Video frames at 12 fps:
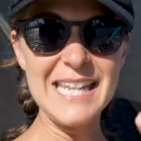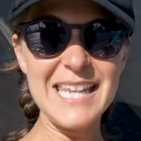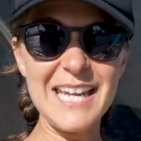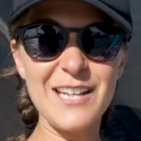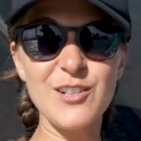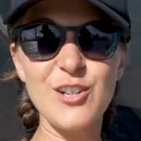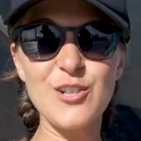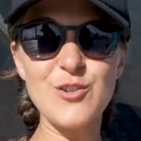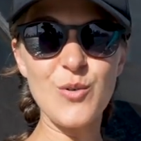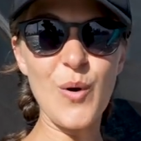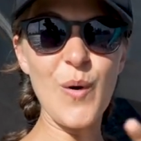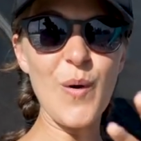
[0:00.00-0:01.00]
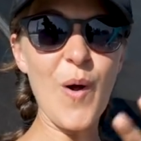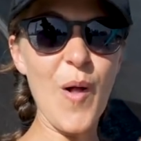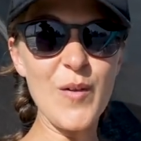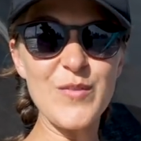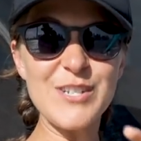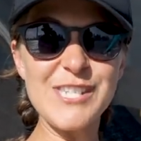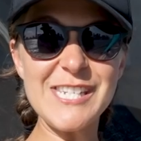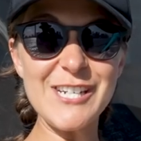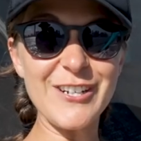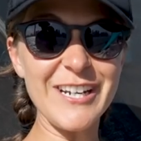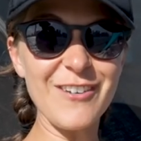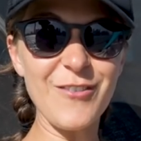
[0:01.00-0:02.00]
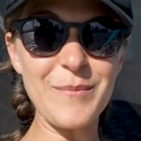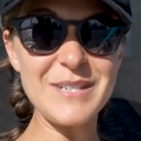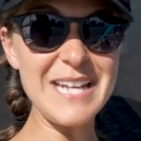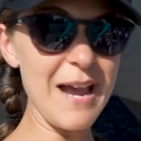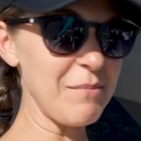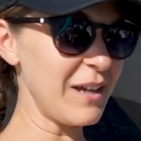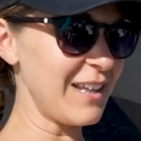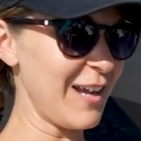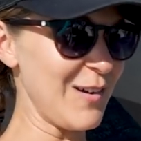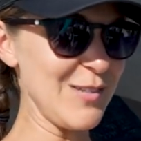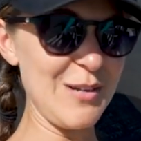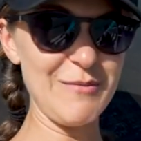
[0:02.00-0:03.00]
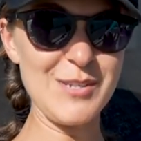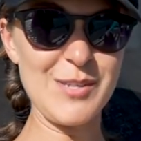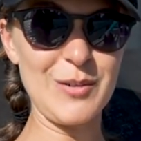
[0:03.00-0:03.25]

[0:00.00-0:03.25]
They can control all of the steering from the tablet. They also have this